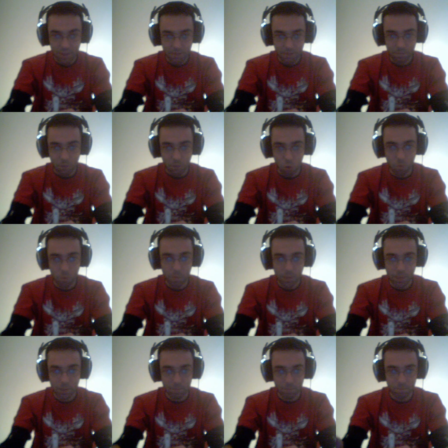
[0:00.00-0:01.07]
hope
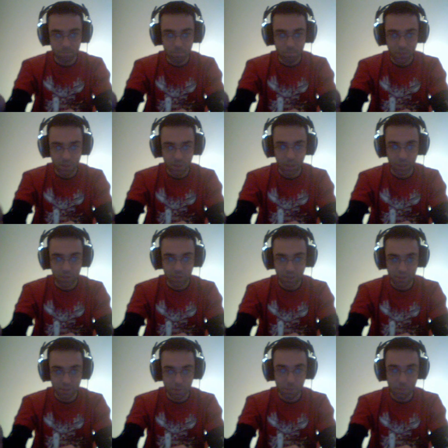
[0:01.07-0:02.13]
and think that the
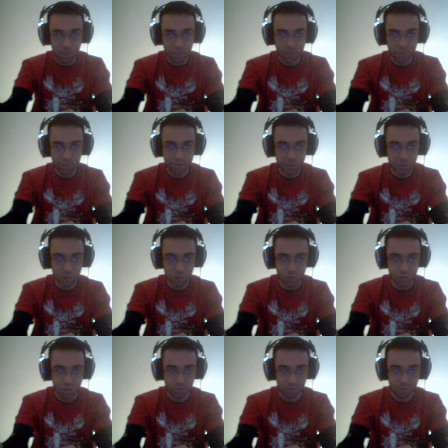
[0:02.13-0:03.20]
American Revolution
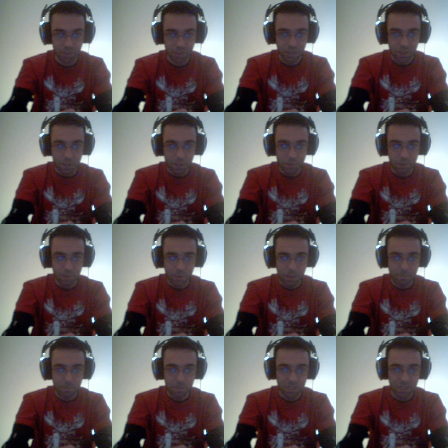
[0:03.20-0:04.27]
will not
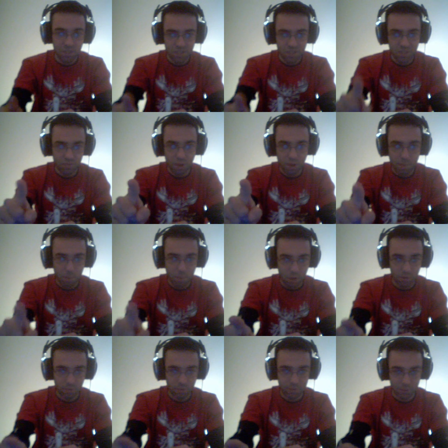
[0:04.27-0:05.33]
be just the Ron Paul
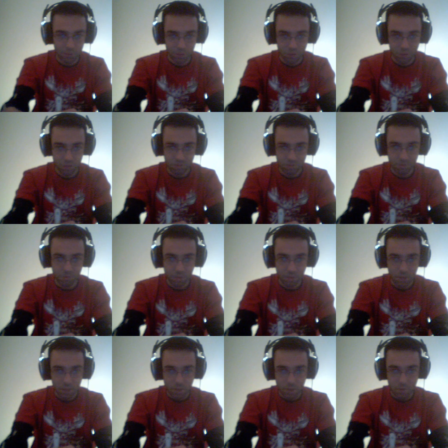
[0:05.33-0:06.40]
Revolution,
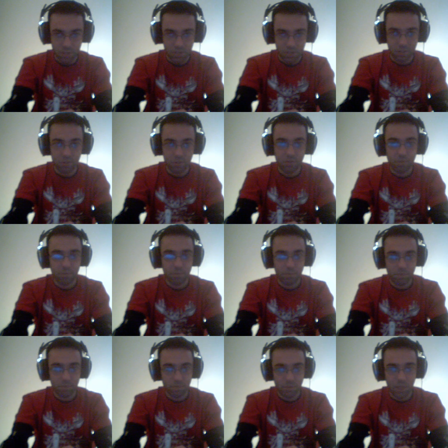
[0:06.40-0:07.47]
which is
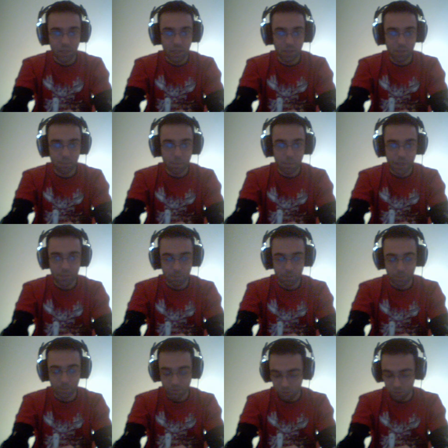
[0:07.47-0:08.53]
gaining momentum, of
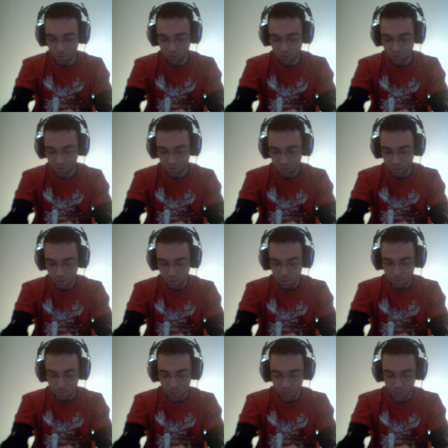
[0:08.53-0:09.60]
course,
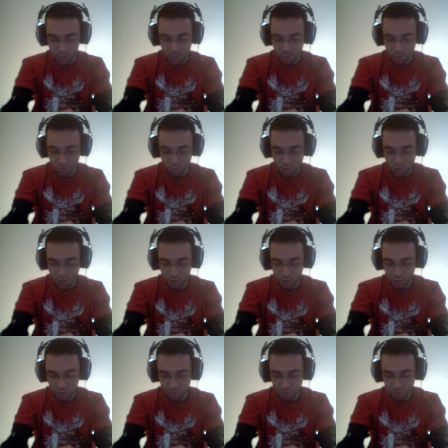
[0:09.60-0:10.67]
but it is one
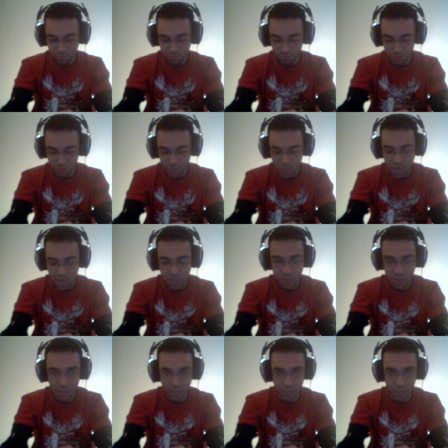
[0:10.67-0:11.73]
of free
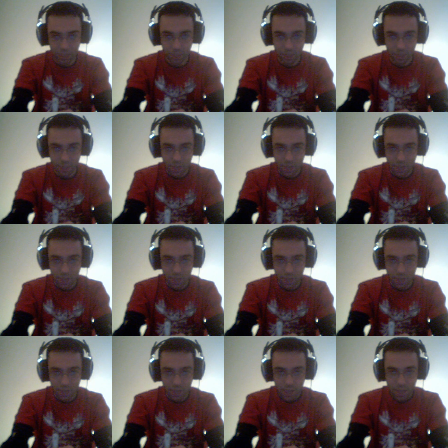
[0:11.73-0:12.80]
thinking.
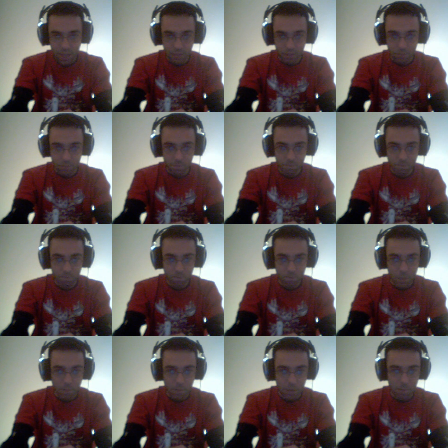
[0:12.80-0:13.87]
And in
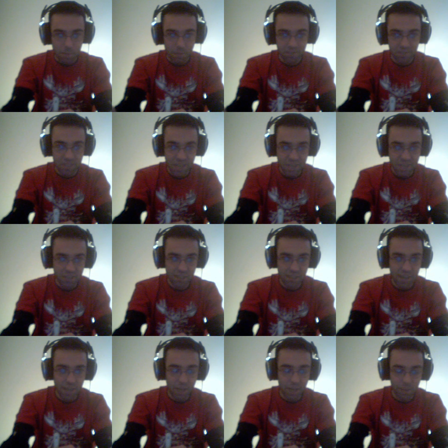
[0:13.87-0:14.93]
my presentation today,
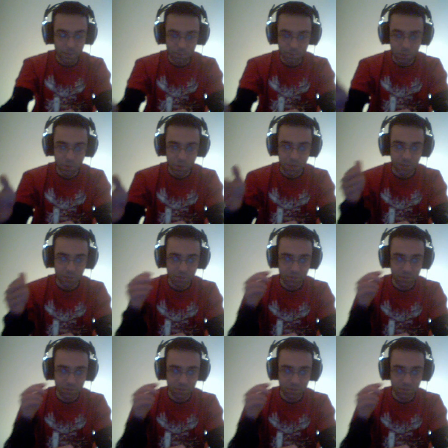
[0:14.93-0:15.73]
I'm going